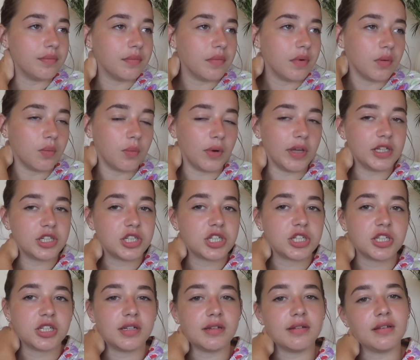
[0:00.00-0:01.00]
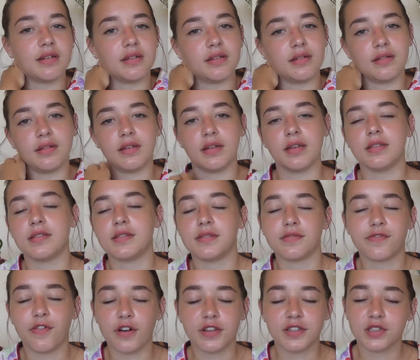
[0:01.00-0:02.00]
which is
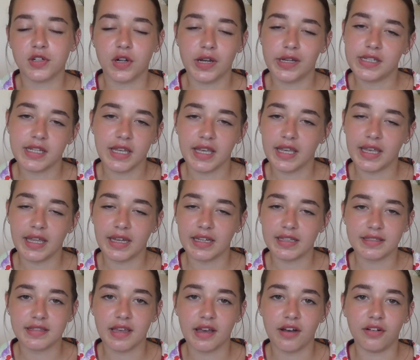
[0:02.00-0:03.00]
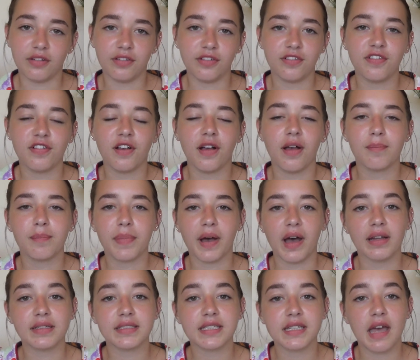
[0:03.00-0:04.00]
frustrating in itself.
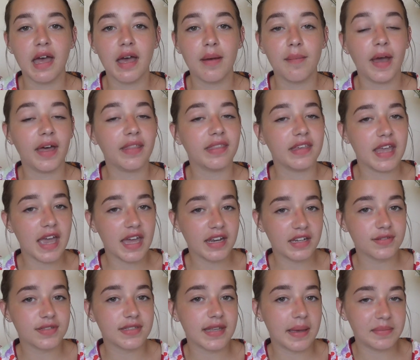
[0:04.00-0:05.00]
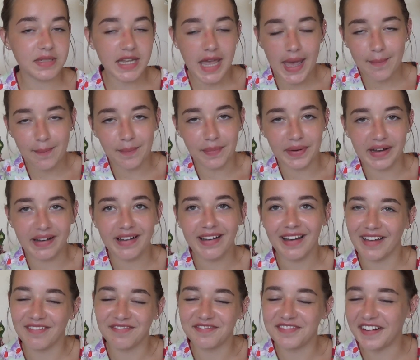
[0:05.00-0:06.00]
But at the end of September,
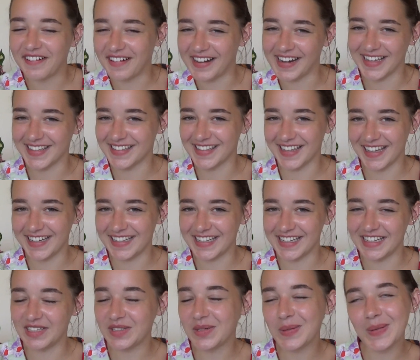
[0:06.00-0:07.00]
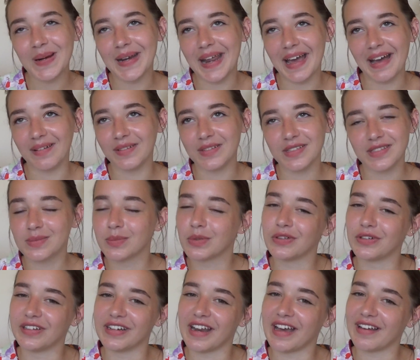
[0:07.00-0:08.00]
I'm very excited to announce, well
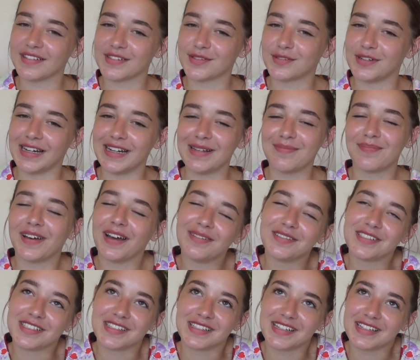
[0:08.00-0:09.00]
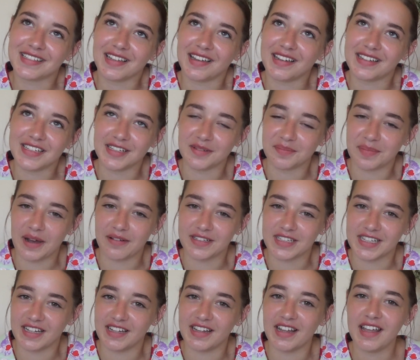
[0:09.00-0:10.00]
not announce really, but I'm just excited about it.